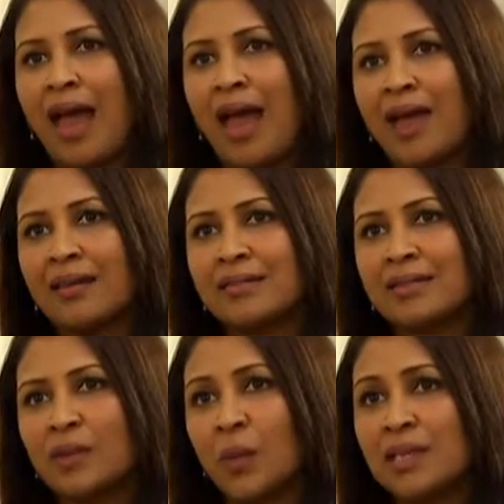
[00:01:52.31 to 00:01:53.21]

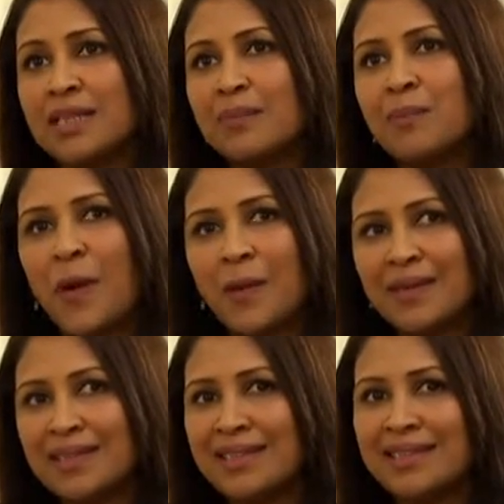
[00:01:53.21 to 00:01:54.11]
And what is
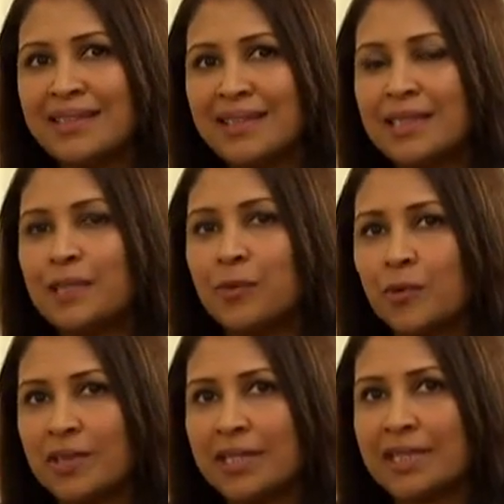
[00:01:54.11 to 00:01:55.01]
important is this
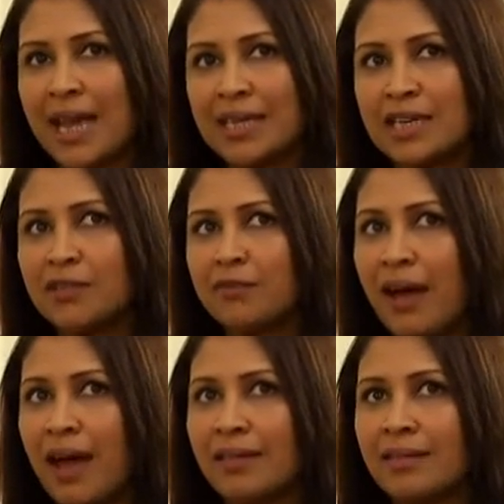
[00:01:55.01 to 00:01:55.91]
process
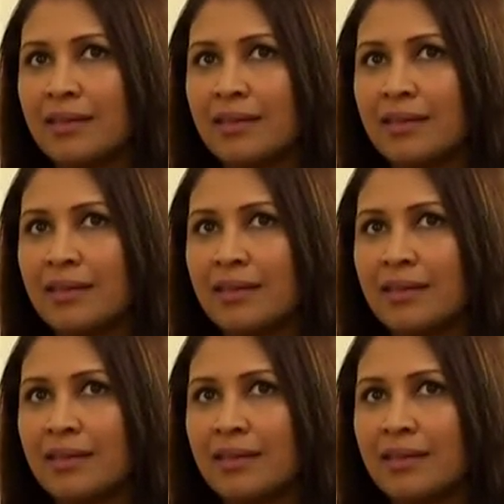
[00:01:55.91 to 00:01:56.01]
identifies